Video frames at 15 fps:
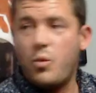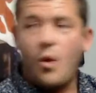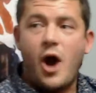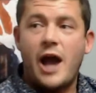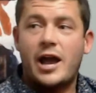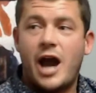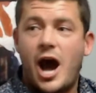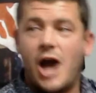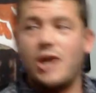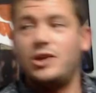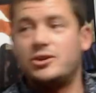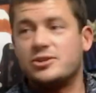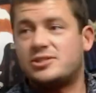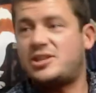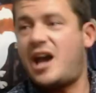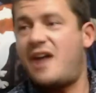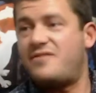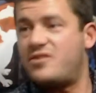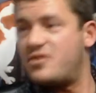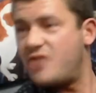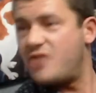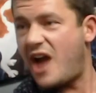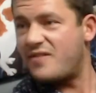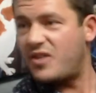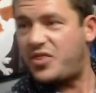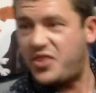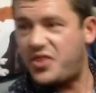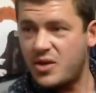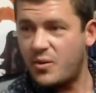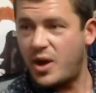well, why can't you just have a
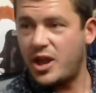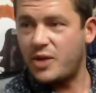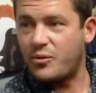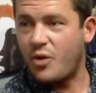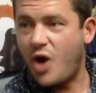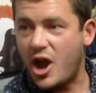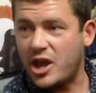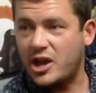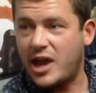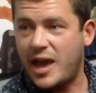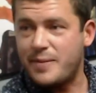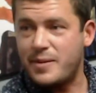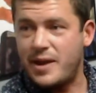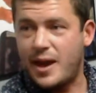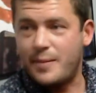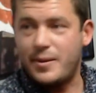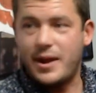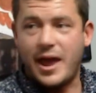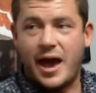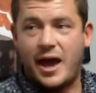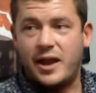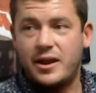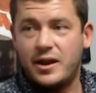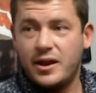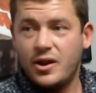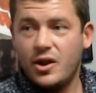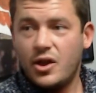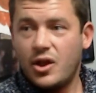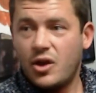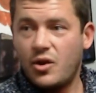thing where you write your name and number down?
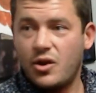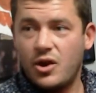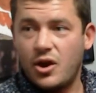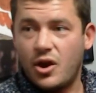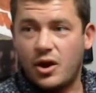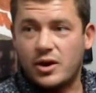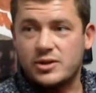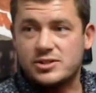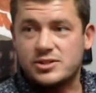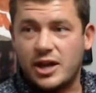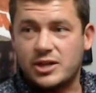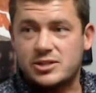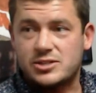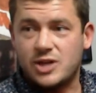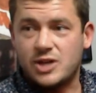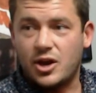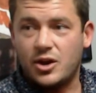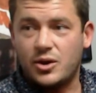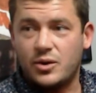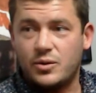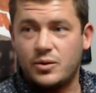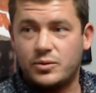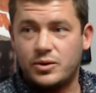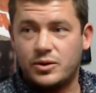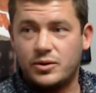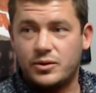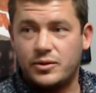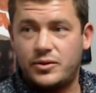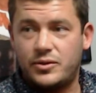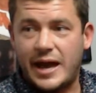I was like,
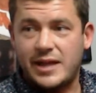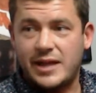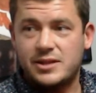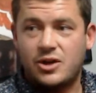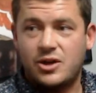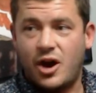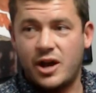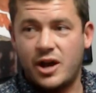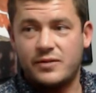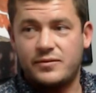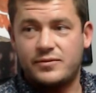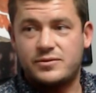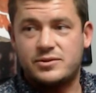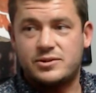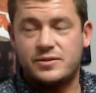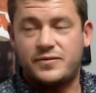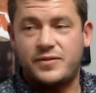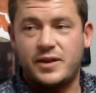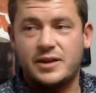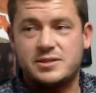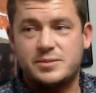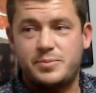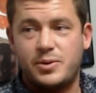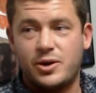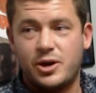that kind of defeats the